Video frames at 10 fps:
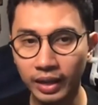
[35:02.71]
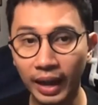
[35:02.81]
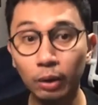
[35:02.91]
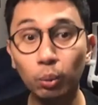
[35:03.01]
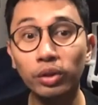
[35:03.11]

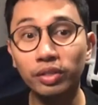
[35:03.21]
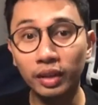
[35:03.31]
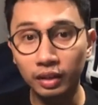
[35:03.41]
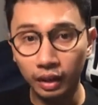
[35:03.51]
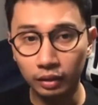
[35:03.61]
And
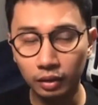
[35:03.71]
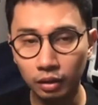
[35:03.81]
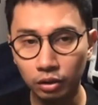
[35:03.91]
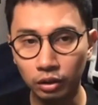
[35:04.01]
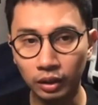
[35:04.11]
within it,
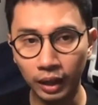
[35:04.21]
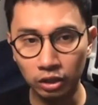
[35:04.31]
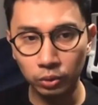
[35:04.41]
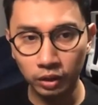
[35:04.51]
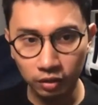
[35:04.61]
you can
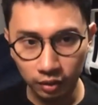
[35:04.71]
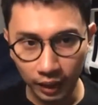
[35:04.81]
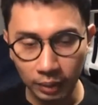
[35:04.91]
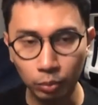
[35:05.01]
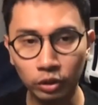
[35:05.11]
actually
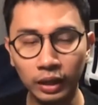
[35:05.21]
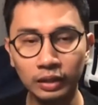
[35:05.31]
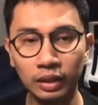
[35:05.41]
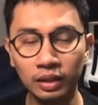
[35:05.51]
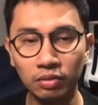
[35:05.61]

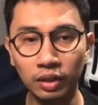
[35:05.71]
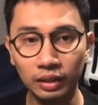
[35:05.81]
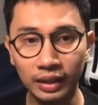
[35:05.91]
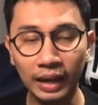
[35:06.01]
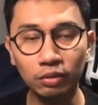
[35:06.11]
simulate and
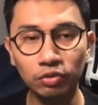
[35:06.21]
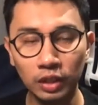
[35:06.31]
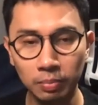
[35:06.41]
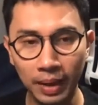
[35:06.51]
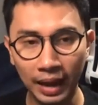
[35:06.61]
even get
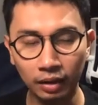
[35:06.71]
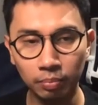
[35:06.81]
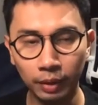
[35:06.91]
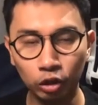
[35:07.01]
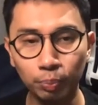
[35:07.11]
feedback
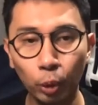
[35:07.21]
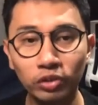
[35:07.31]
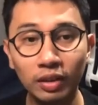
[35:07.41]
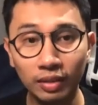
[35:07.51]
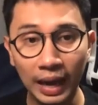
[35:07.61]
by
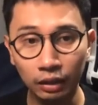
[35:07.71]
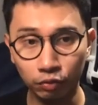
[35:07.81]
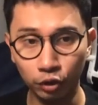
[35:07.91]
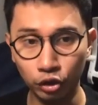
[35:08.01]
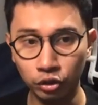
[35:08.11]
exposing
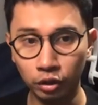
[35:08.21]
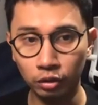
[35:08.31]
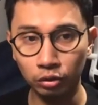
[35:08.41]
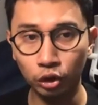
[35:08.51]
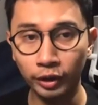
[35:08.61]
that
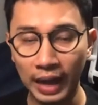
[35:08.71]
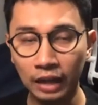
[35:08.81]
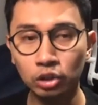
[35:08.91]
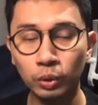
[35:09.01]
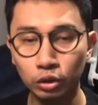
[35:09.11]
version to your
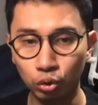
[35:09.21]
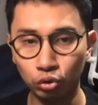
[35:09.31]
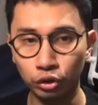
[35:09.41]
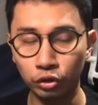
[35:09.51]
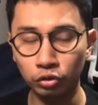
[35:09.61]
actual
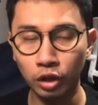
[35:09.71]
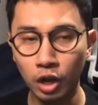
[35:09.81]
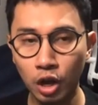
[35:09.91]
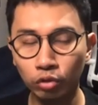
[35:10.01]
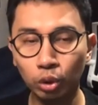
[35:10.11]
users.
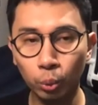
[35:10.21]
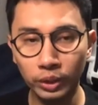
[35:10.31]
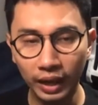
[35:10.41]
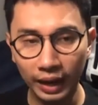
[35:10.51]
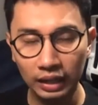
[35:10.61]
So
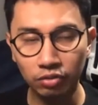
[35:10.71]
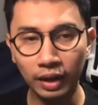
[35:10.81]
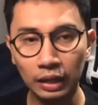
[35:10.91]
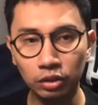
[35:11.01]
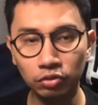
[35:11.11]
we highly
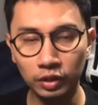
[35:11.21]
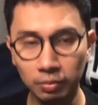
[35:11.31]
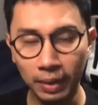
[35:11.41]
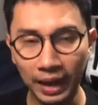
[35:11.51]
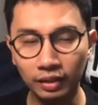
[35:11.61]
value
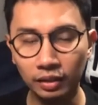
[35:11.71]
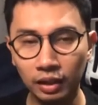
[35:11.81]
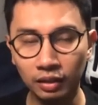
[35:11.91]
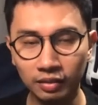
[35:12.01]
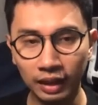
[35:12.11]
feedback
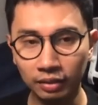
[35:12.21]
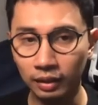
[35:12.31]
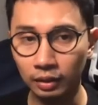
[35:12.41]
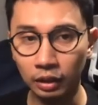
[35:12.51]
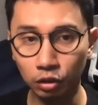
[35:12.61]
in design
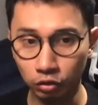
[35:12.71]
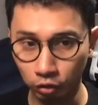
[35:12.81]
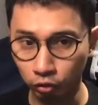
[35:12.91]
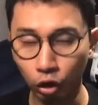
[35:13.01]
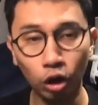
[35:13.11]
thinking because
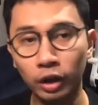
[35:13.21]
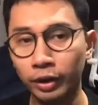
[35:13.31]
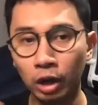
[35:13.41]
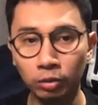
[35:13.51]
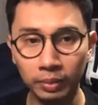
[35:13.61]
it's all
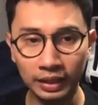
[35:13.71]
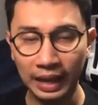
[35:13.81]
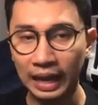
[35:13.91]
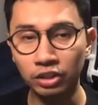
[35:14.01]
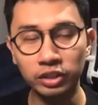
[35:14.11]
around being
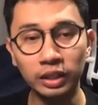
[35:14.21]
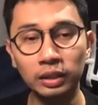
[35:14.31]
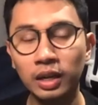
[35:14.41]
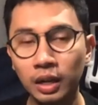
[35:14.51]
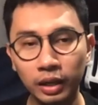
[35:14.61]

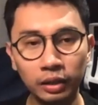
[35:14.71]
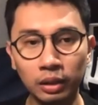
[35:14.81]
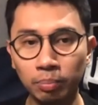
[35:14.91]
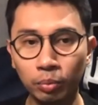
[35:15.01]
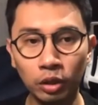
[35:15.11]
agile and
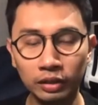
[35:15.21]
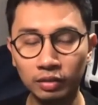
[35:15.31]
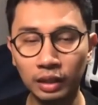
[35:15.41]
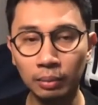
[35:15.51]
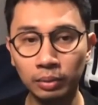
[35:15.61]
nimble at the
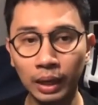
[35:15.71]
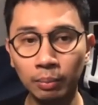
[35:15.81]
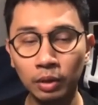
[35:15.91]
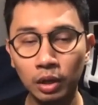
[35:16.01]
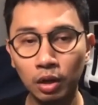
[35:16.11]
same
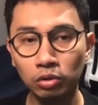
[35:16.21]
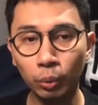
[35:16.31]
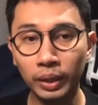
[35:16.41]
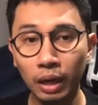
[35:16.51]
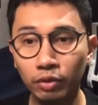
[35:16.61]
time. So
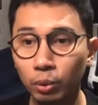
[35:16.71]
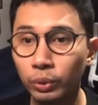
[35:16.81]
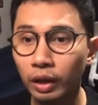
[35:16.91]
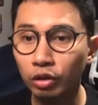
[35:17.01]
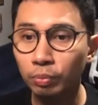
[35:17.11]
whenever
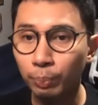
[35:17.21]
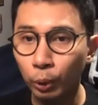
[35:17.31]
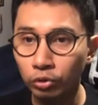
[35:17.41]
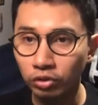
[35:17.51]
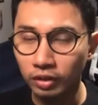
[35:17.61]
we
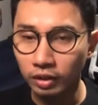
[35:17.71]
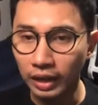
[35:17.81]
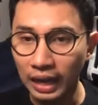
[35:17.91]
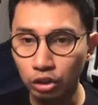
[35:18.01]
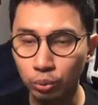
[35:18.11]
expose the
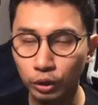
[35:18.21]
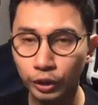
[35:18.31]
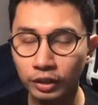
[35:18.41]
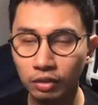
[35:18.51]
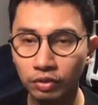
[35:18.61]
actual
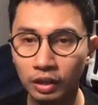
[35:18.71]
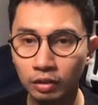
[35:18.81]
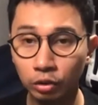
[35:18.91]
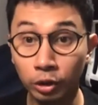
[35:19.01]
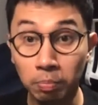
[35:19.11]
early
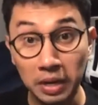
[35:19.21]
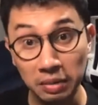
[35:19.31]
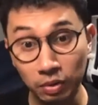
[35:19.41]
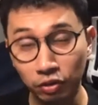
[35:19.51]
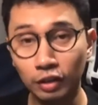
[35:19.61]
phases or
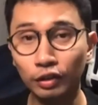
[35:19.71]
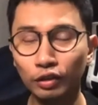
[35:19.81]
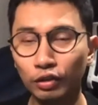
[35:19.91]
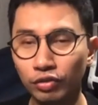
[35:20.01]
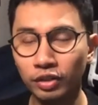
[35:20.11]
baby phases
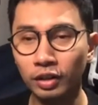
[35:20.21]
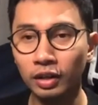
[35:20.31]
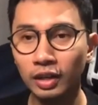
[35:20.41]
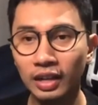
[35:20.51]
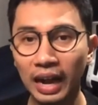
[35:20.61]
of
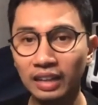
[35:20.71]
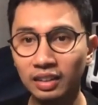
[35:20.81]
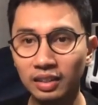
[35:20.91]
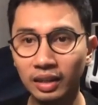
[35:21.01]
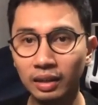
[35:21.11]
the
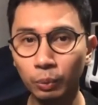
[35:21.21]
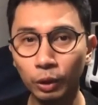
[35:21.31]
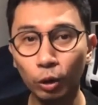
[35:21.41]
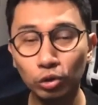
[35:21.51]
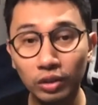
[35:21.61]
idea, we
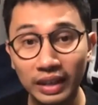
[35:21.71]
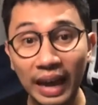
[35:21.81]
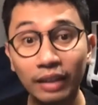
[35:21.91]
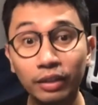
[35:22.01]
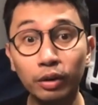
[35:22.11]
also
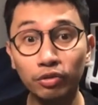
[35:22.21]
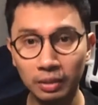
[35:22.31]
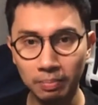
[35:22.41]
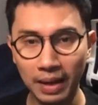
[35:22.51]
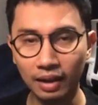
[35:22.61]
gather your
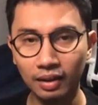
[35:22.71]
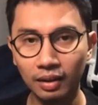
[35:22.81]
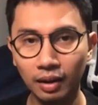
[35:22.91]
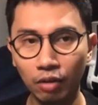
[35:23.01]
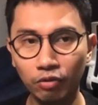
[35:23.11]
feedback.
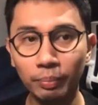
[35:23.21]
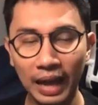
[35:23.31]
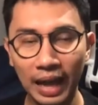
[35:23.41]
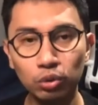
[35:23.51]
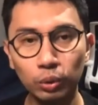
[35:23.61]
from
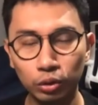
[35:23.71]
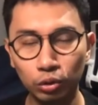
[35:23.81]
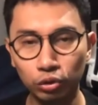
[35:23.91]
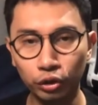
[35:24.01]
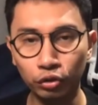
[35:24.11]
the actual
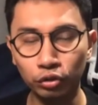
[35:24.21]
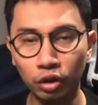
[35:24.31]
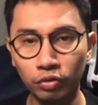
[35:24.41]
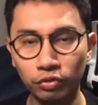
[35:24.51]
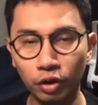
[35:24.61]
users
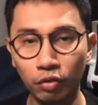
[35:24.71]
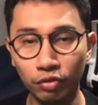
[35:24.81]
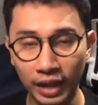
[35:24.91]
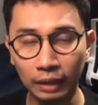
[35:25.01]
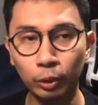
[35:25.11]

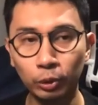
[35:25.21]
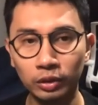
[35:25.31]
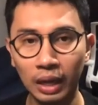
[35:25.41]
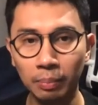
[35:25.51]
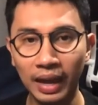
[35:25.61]
of that
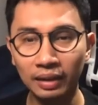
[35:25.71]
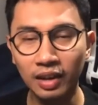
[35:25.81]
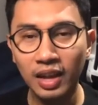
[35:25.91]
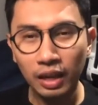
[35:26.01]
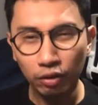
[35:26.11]
prototype.
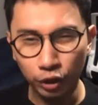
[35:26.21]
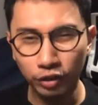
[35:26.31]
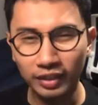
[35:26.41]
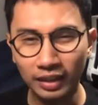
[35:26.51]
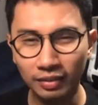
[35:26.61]
And if
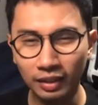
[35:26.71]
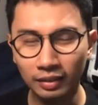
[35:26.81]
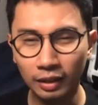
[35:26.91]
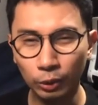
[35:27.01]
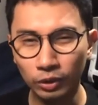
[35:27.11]
there's
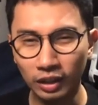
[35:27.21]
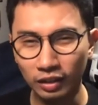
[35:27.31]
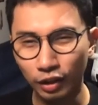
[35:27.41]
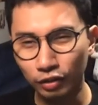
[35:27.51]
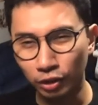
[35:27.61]
anything that, okay,
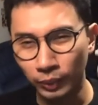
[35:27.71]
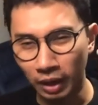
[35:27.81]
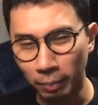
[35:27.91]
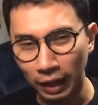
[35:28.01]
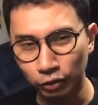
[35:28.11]
it doesn't
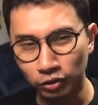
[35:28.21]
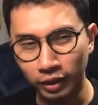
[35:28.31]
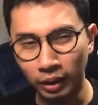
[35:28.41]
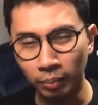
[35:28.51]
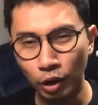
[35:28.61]
ring a bell to
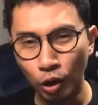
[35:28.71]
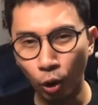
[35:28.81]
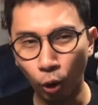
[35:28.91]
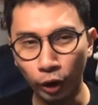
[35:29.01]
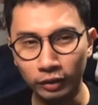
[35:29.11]
them,
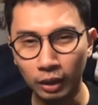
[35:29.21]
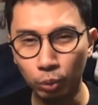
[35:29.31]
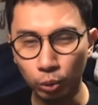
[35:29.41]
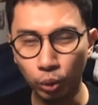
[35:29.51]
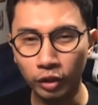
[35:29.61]
or they
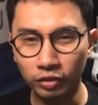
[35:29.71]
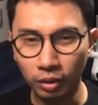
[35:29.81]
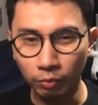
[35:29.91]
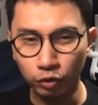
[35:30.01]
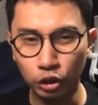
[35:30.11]
would want
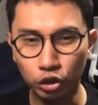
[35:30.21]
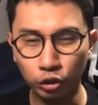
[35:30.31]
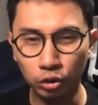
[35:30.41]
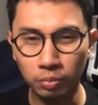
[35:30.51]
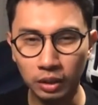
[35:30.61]
some feature
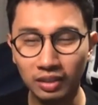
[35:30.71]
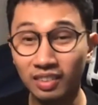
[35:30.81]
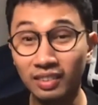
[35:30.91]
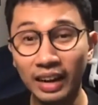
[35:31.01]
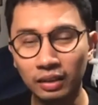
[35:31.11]
to be
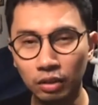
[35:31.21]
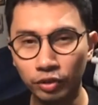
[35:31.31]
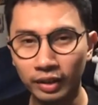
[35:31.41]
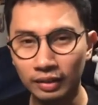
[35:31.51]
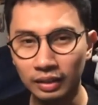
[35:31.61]
designed
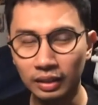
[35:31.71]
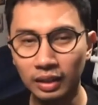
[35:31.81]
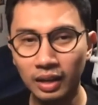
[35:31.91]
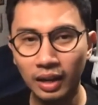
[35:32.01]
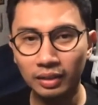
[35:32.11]
differently,
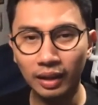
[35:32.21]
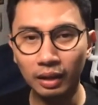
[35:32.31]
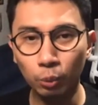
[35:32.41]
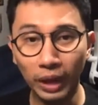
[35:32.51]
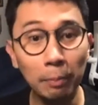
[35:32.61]

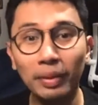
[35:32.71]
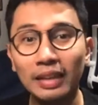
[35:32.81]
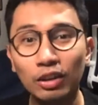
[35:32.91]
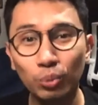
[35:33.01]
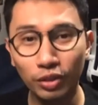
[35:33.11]
then we
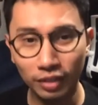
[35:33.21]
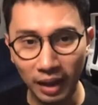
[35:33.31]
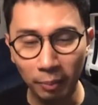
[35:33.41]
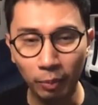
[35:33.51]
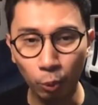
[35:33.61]
empathize with
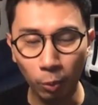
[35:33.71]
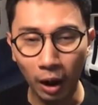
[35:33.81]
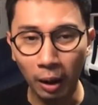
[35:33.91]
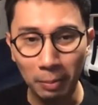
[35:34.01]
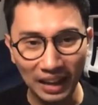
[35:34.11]
them
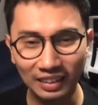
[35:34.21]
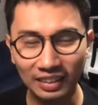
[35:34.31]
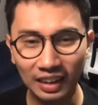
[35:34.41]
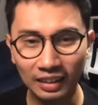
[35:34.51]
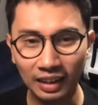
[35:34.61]
back
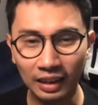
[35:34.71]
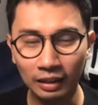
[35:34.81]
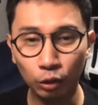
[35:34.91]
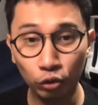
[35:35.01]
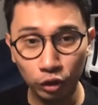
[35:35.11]
again
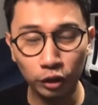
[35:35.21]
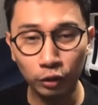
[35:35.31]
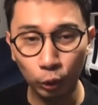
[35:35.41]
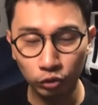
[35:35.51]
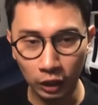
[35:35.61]
and consider
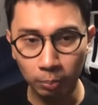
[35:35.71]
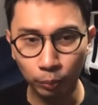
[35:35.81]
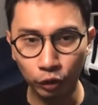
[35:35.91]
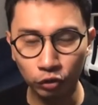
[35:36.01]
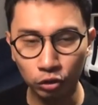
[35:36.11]
those
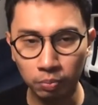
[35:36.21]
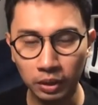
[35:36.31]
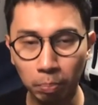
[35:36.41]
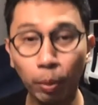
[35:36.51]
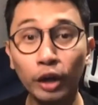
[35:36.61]
inputs to
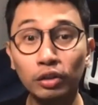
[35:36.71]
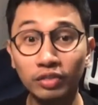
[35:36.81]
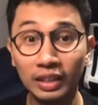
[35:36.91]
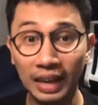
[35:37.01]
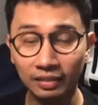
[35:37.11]
be part of
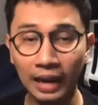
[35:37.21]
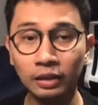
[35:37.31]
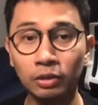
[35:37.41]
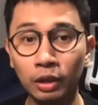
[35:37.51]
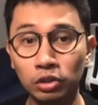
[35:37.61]
the next
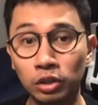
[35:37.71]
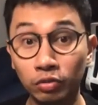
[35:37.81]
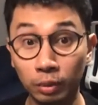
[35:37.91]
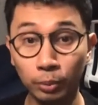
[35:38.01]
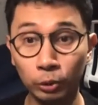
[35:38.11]
iteration of
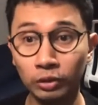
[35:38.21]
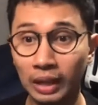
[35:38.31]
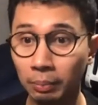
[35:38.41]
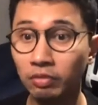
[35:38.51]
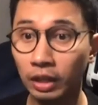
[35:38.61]
the
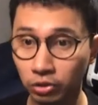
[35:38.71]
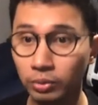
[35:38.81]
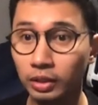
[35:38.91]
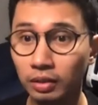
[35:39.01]
prototype eventually.